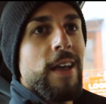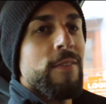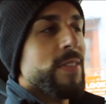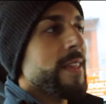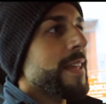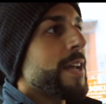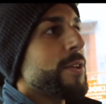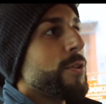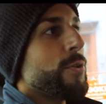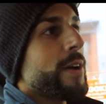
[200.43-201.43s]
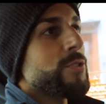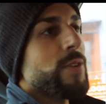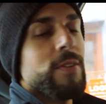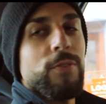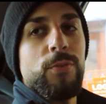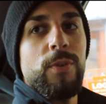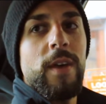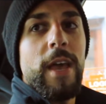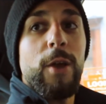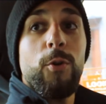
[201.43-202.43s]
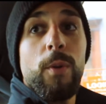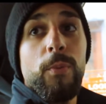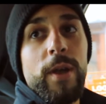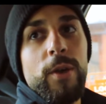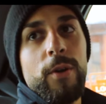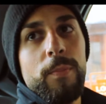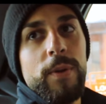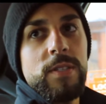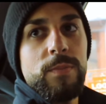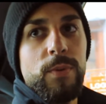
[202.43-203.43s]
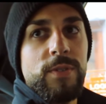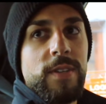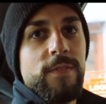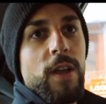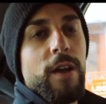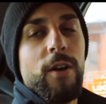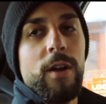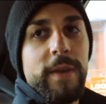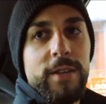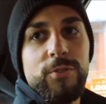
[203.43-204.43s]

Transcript: everything that I do, I try to incorporate yoga principles of non-harming